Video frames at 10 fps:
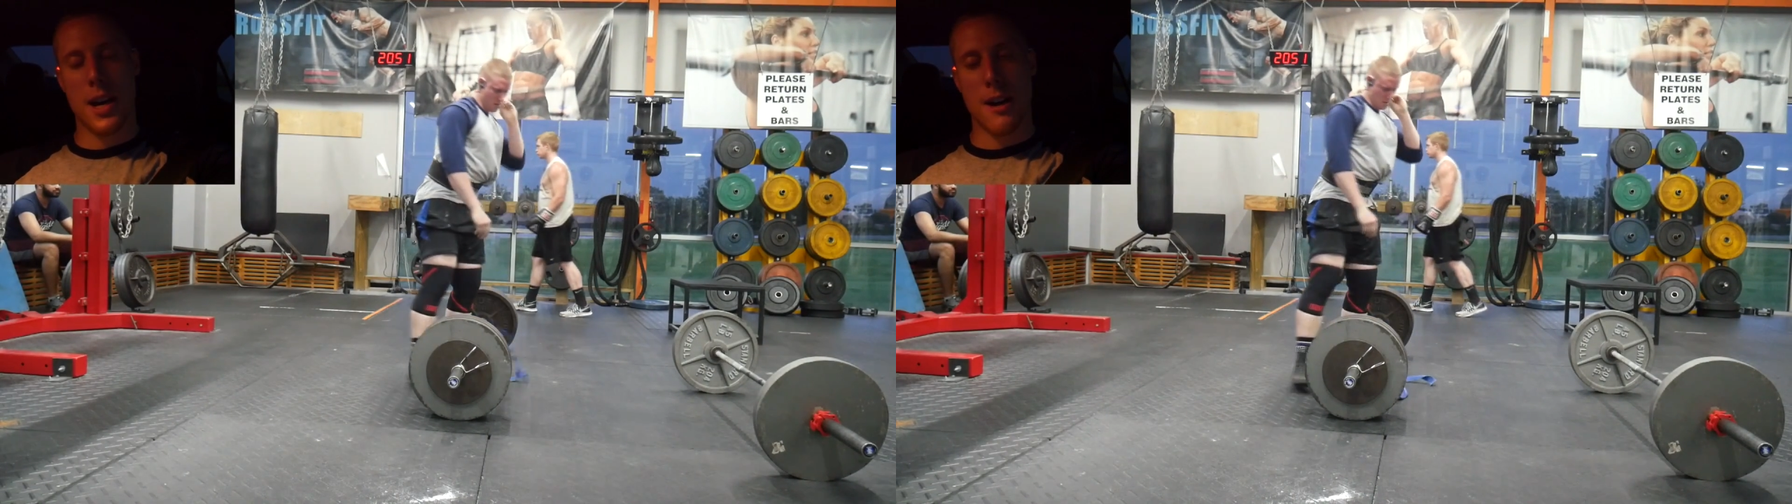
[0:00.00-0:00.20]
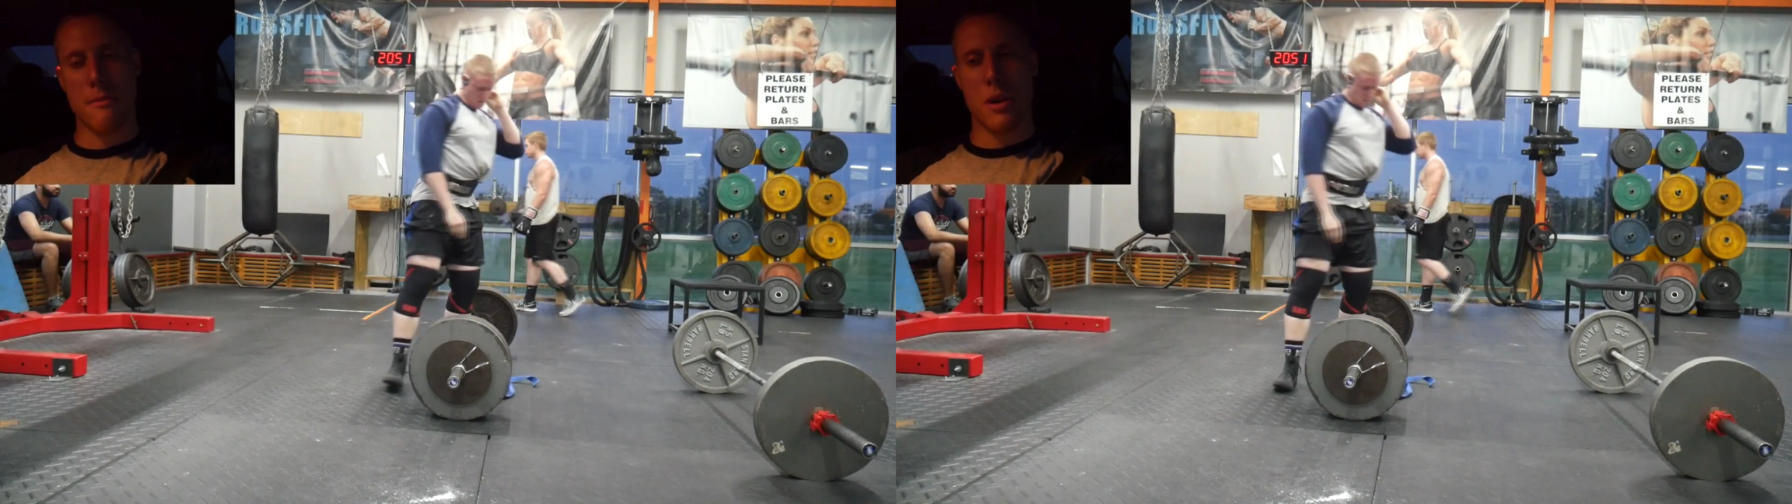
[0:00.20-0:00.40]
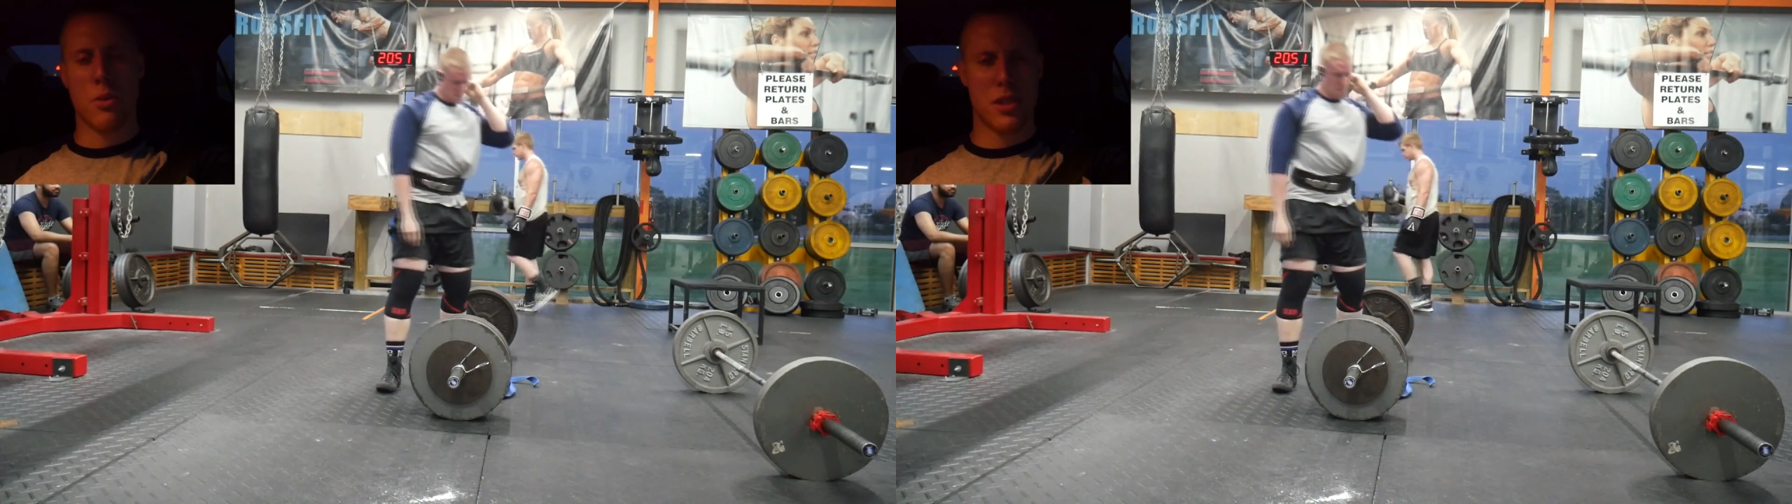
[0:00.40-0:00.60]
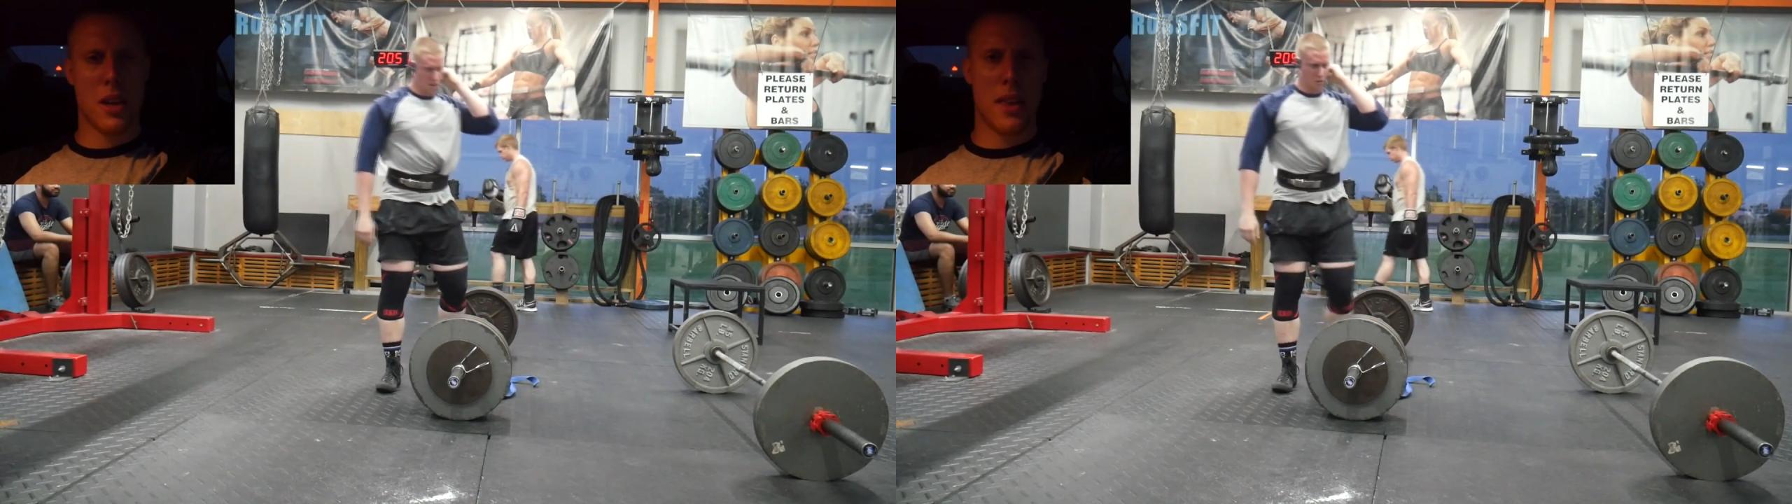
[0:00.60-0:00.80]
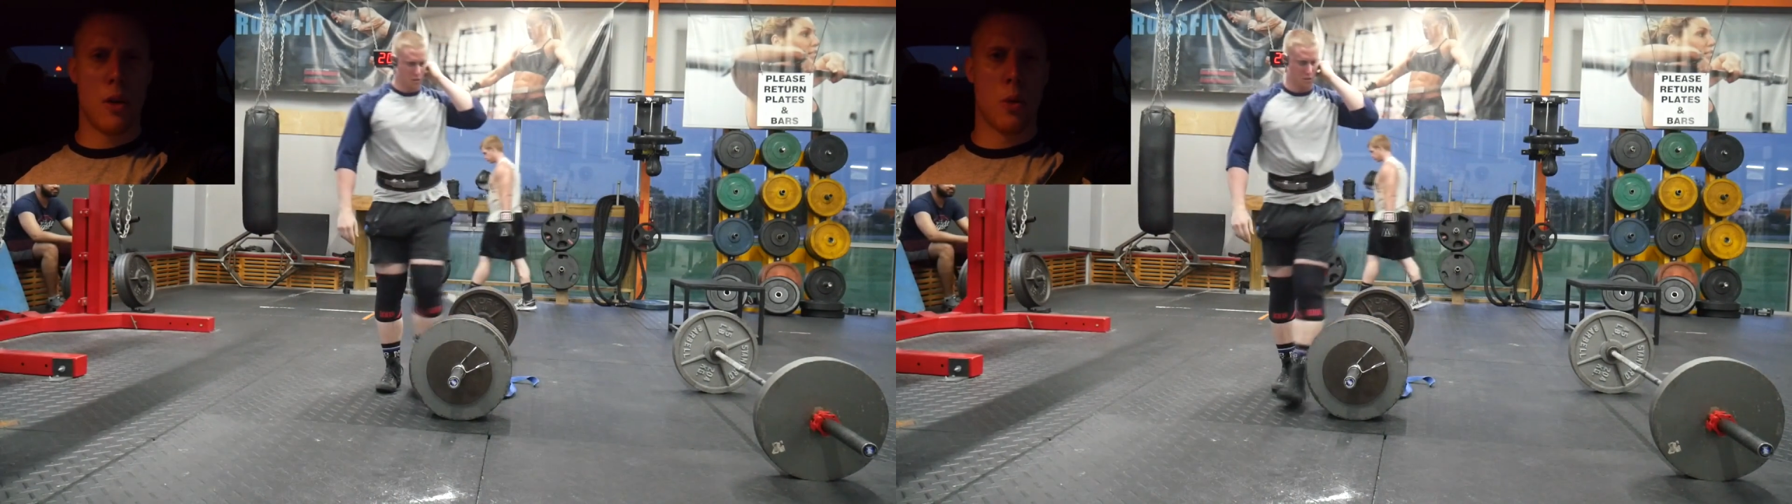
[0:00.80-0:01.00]
but we'll see
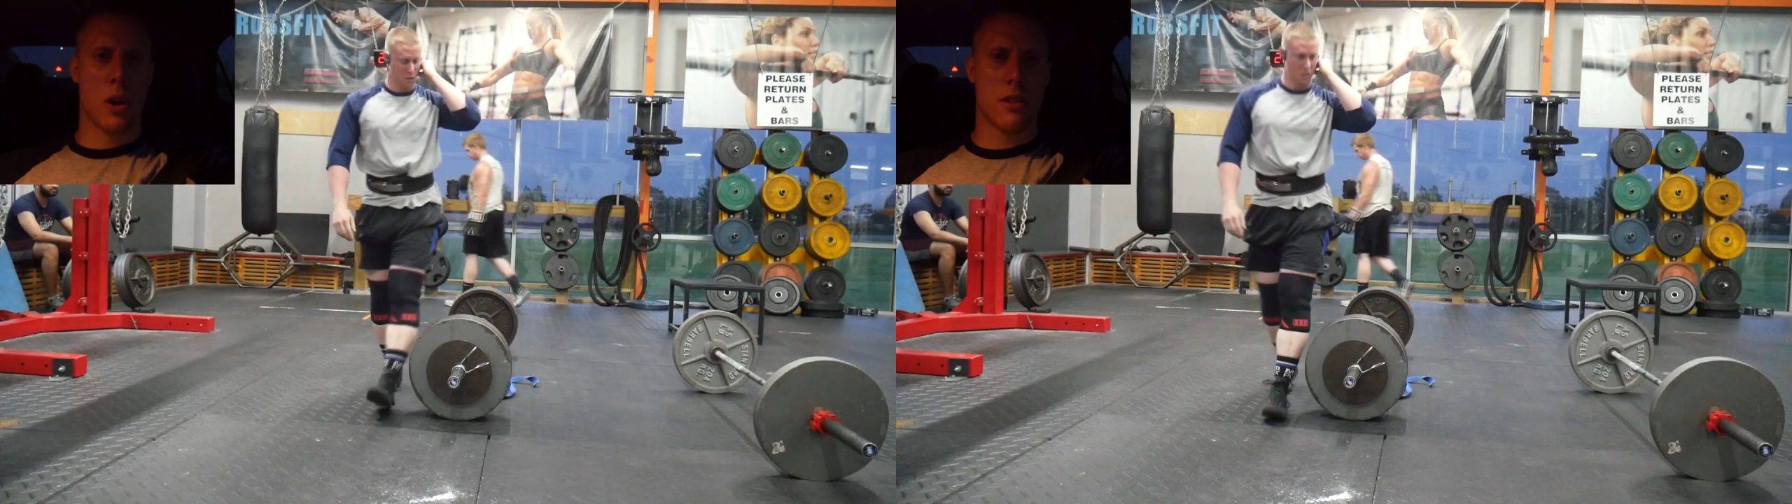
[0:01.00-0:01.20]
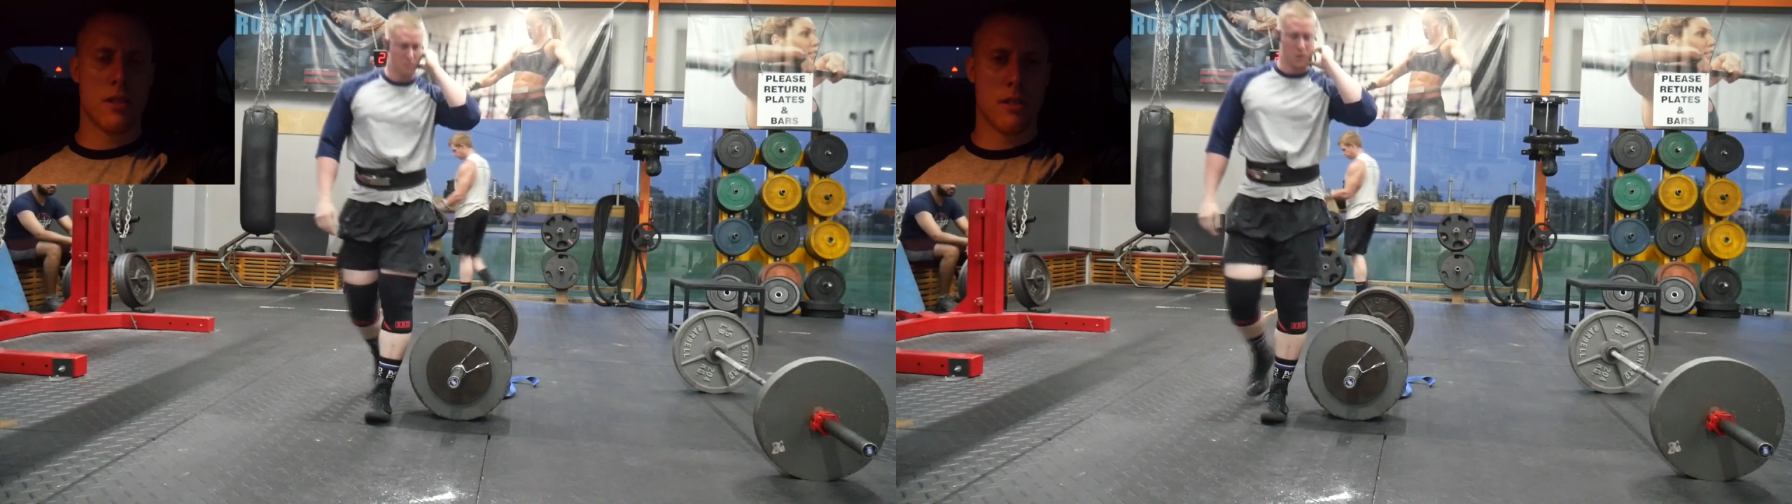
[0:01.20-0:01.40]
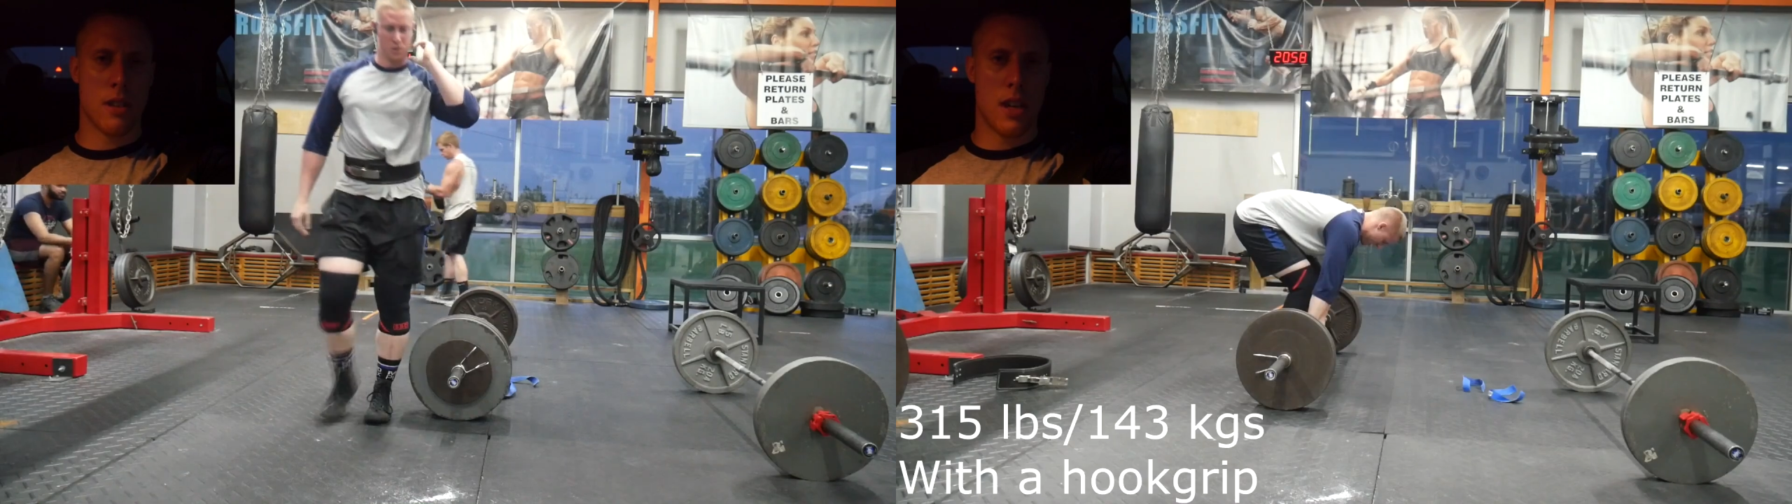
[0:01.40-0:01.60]
how that works.